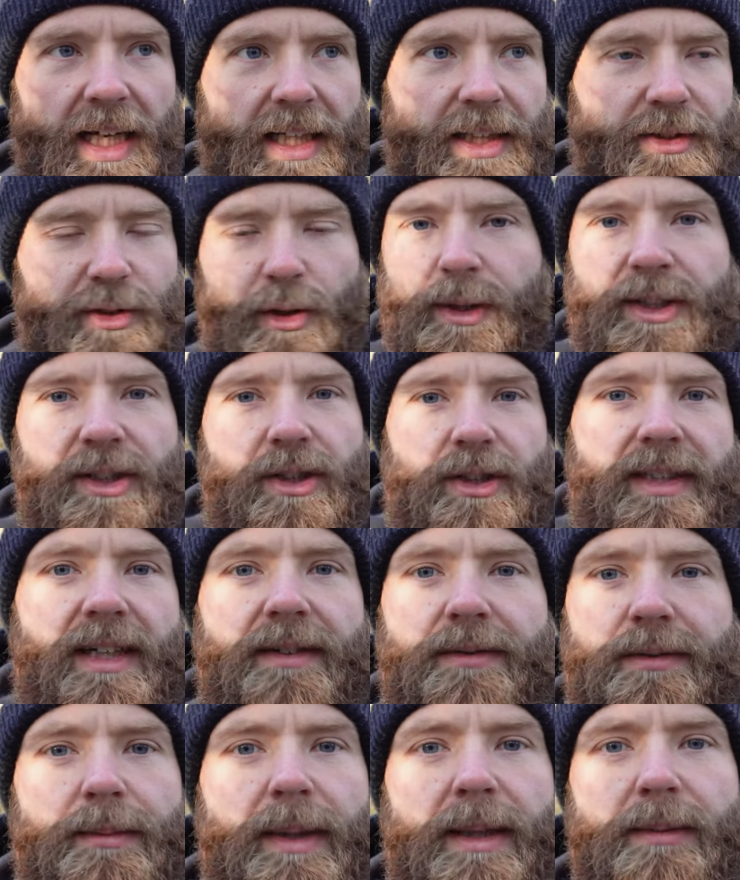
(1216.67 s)
So it just
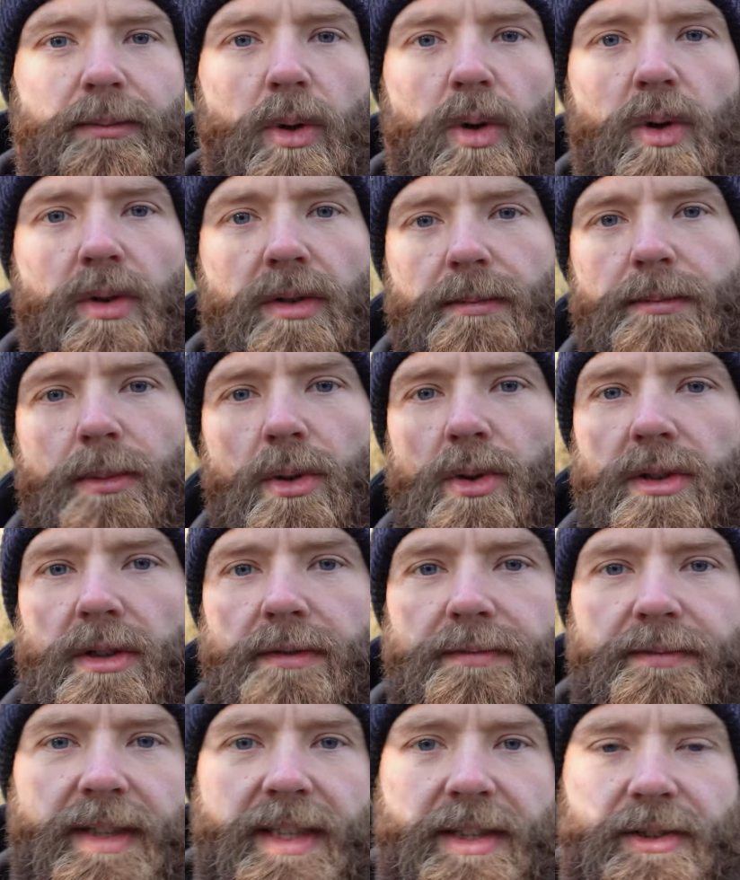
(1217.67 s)
gives me more and more
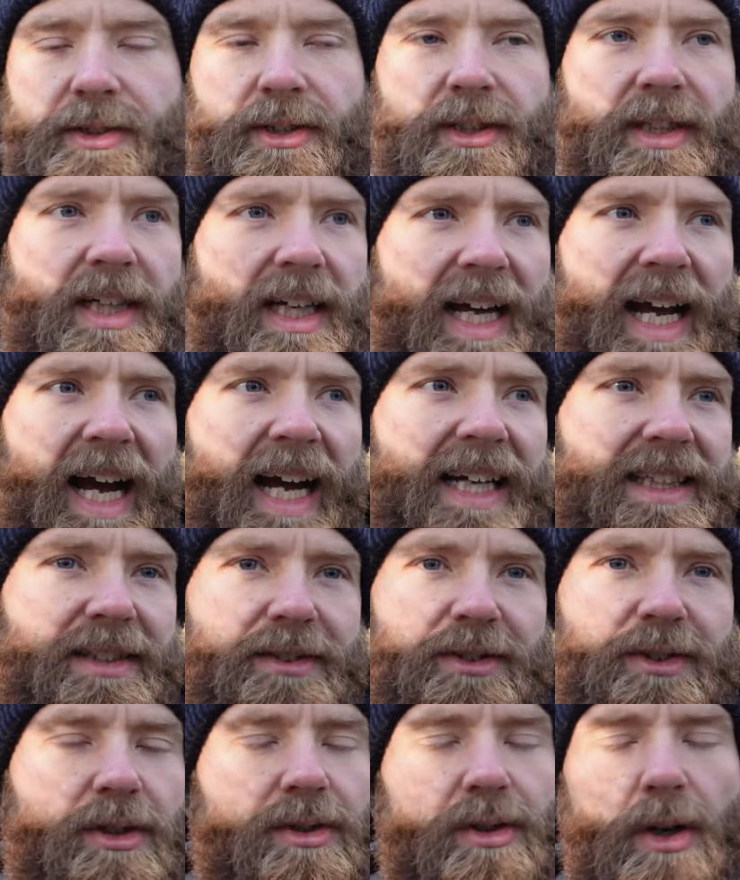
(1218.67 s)
conviction. And
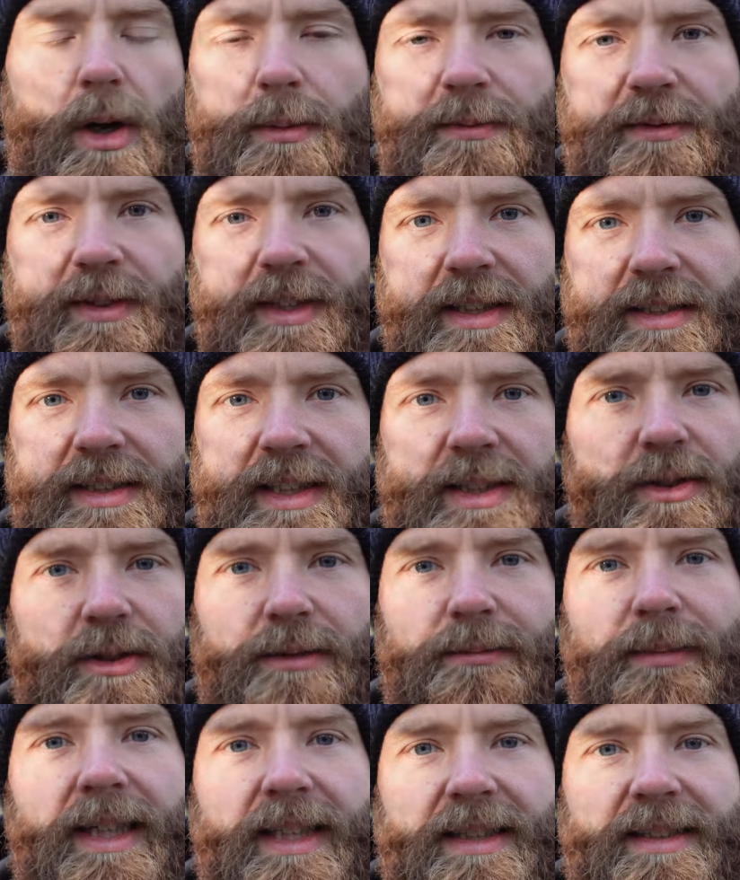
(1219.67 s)
it's just obvious, it
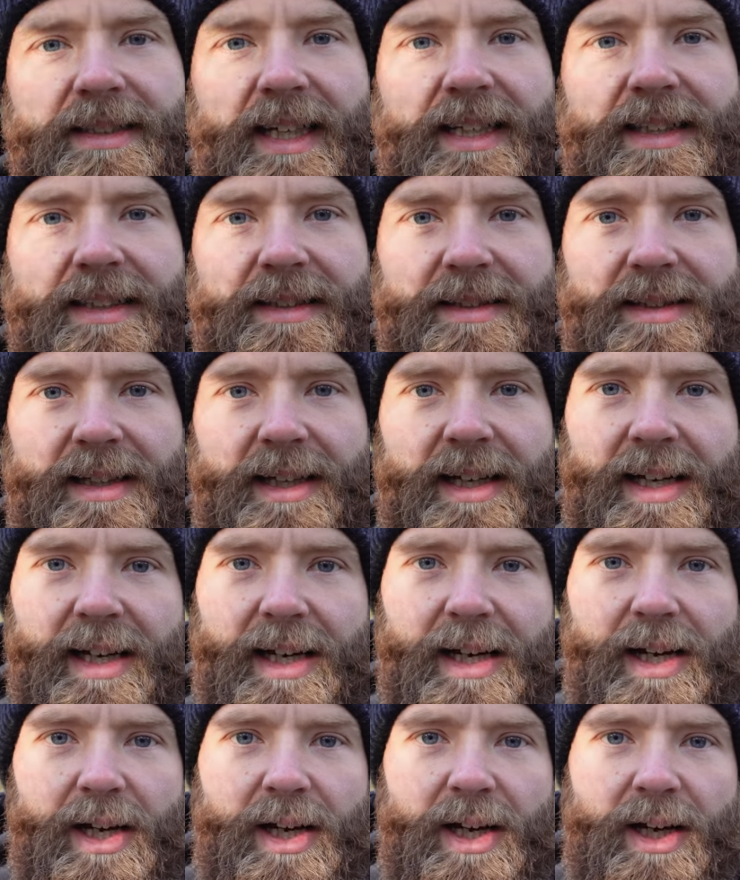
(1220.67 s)
just makes sense.
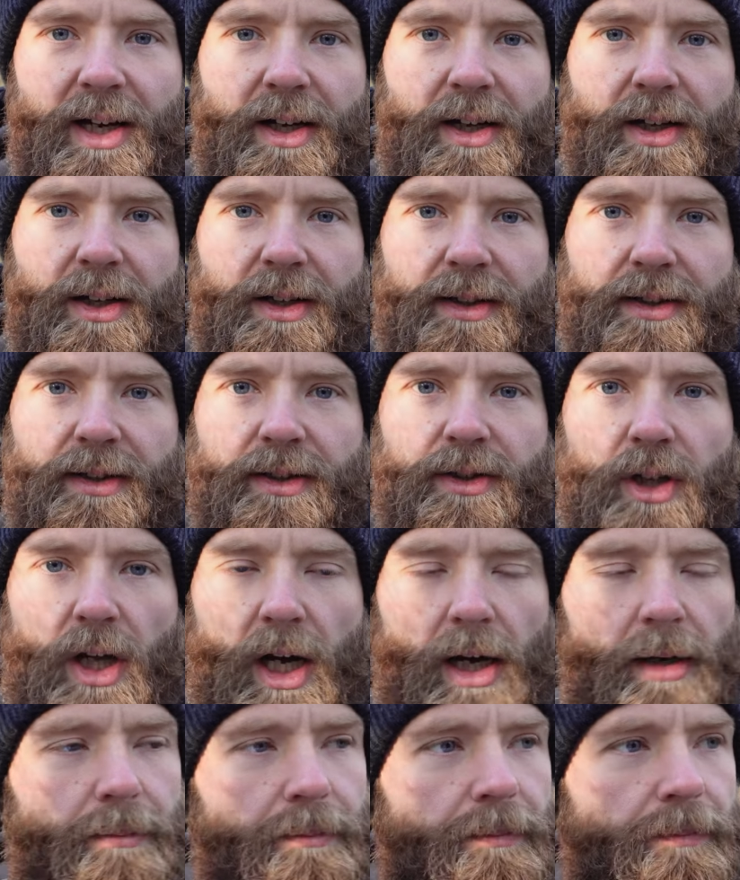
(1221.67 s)

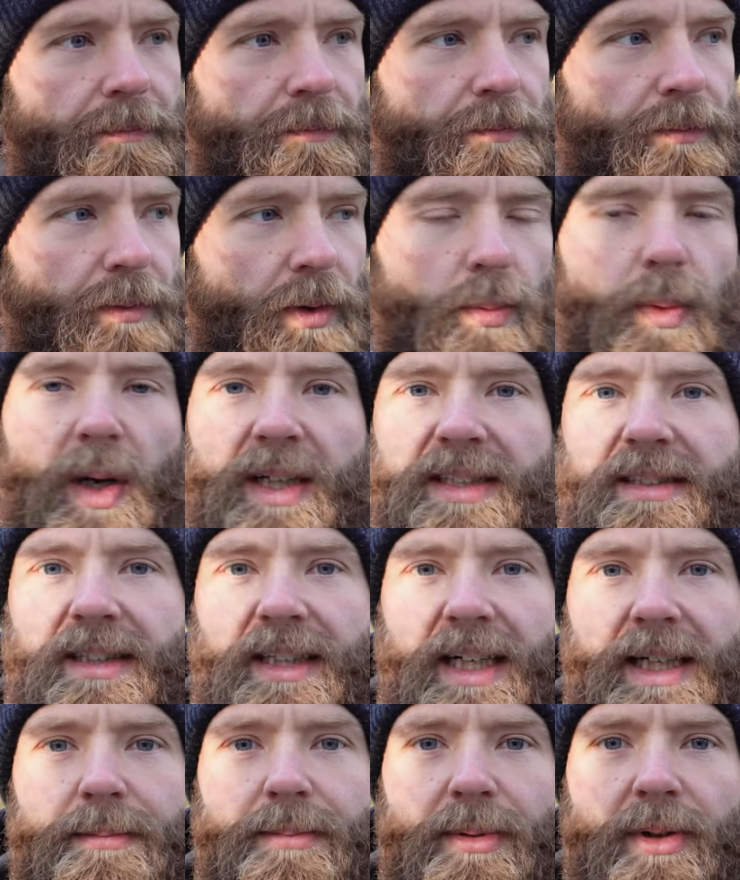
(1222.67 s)
Um,
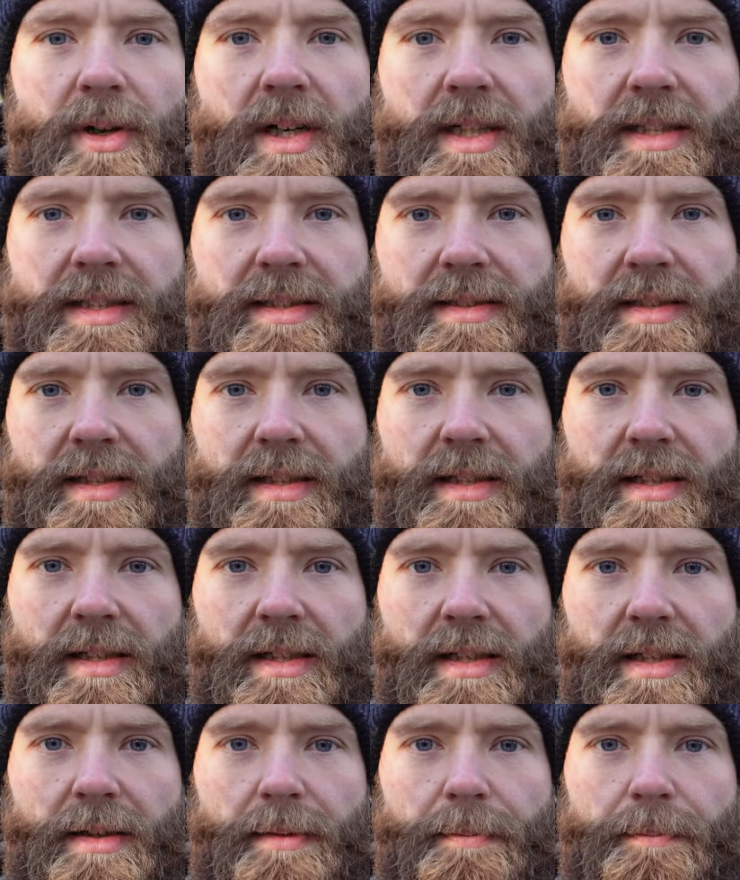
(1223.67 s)
Weston A. Price
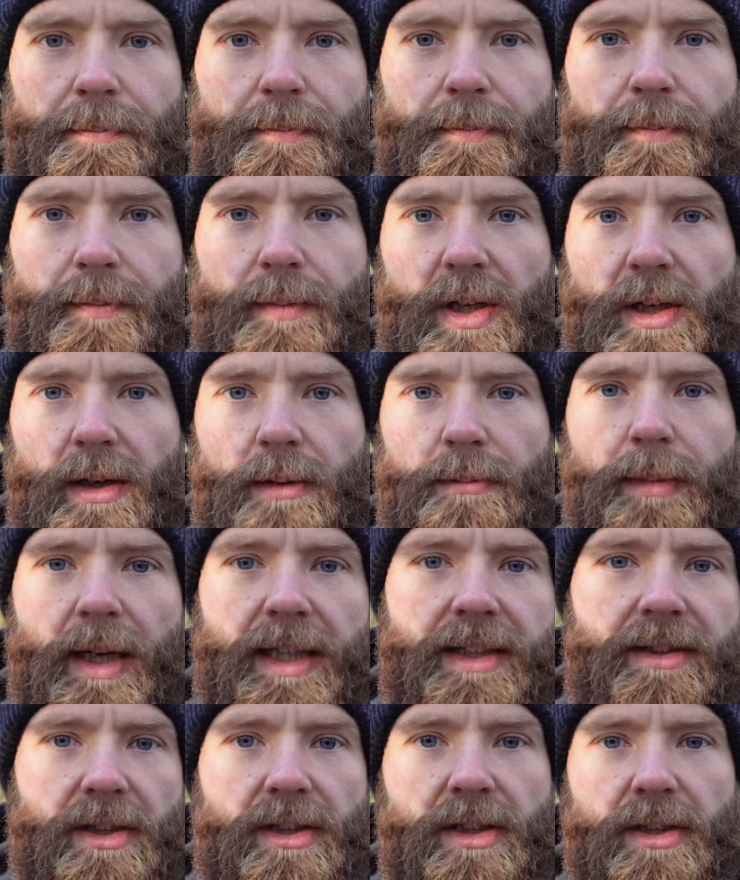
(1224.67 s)

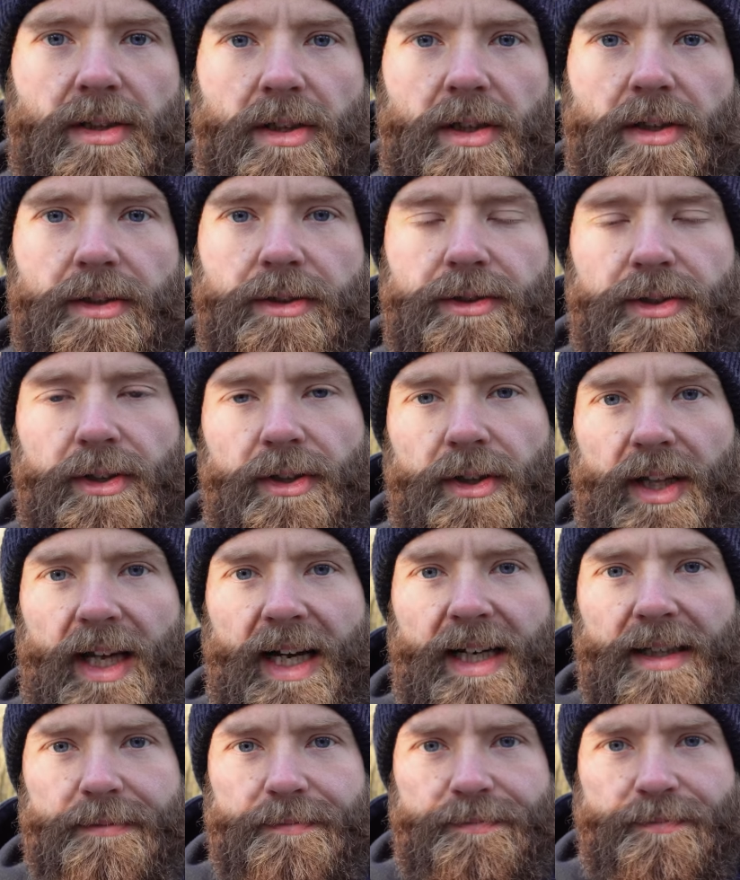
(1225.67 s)
made the conclusion
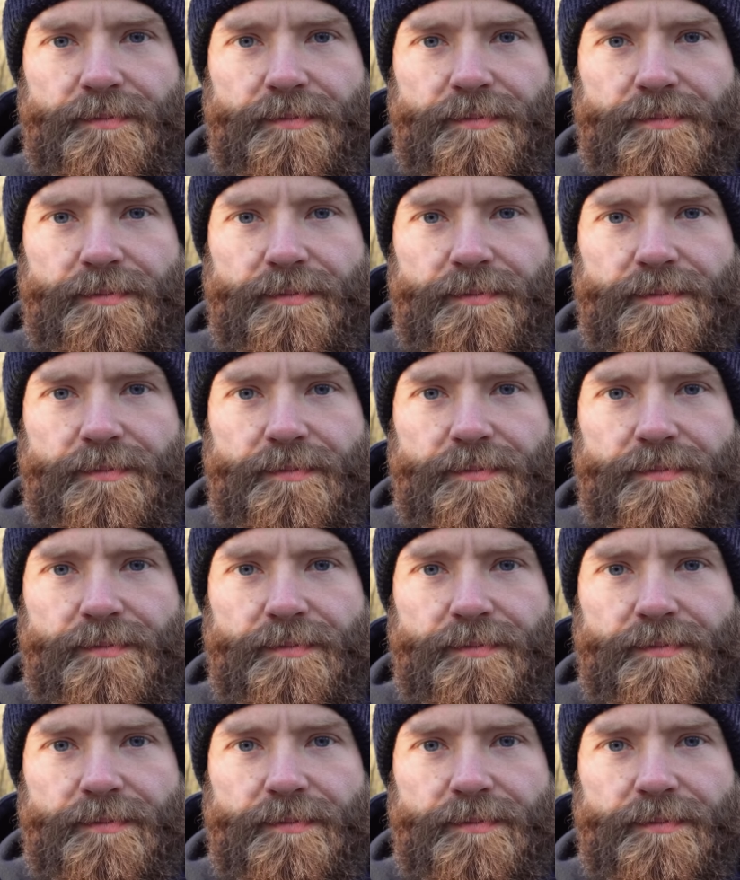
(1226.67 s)
that